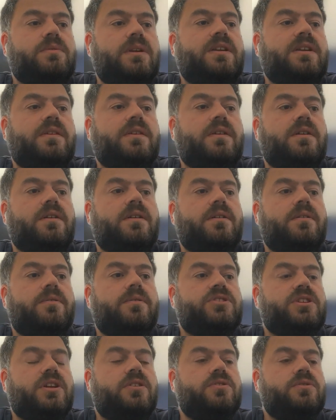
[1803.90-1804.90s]
week
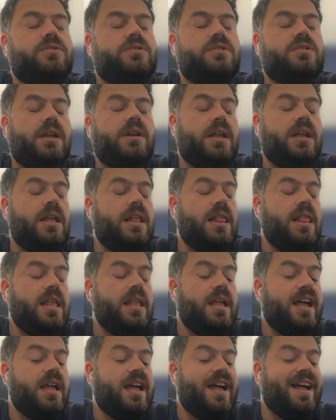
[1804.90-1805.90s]
Shadow News, sorry,
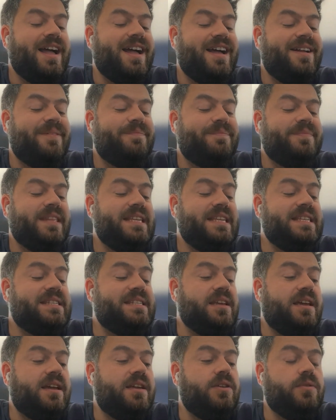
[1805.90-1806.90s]
is
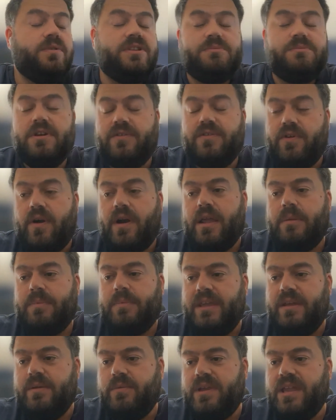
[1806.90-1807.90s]
the USB over IP.
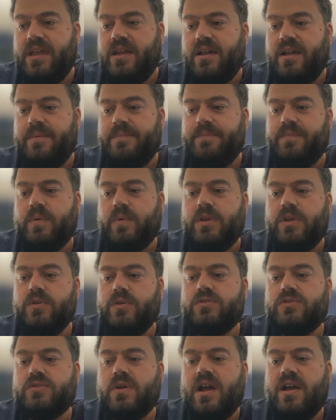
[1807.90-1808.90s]
We
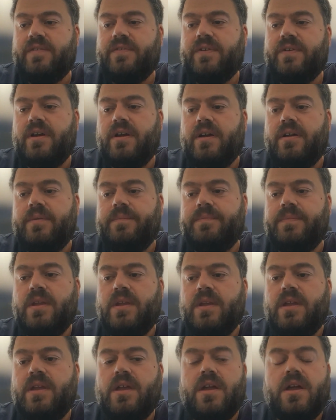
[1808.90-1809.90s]
used to have
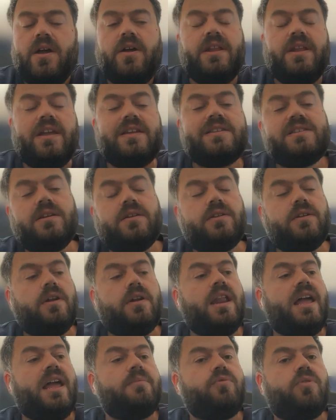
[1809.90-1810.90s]
an external
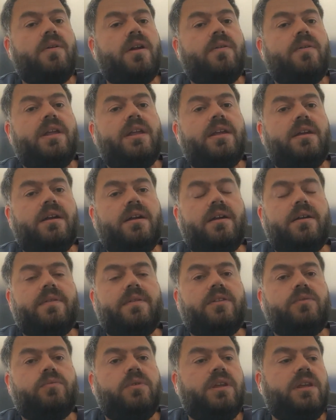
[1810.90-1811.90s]
library
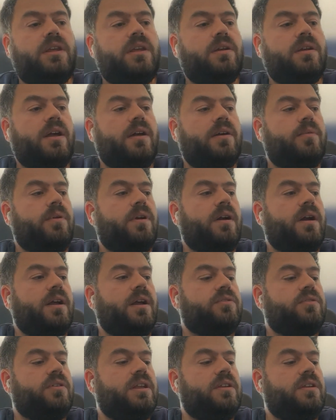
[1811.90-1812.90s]
that we were
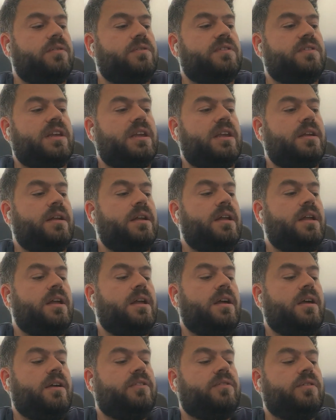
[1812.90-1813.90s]
actually using.
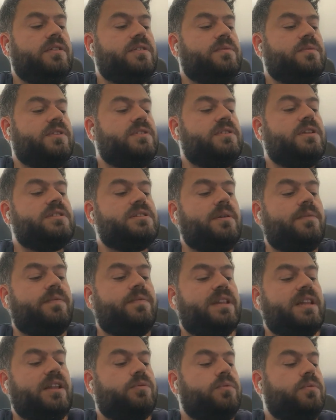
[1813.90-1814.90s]
So it was not
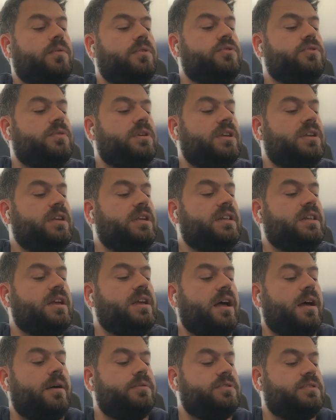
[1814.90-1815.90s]
something that we were doing
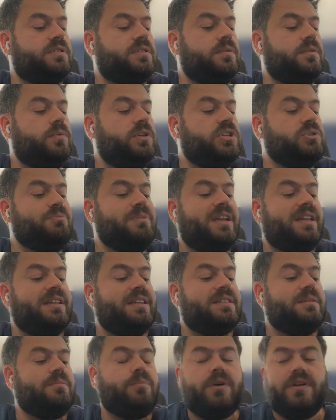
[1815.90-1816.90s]
in-house, which made
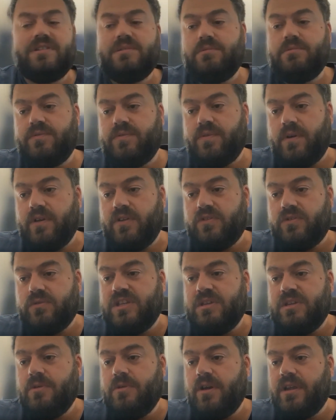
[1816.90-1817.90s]
it impossible for us
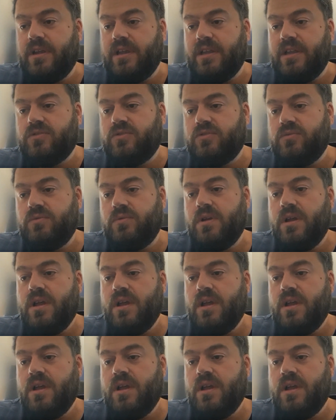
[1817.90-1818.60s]
to debug and to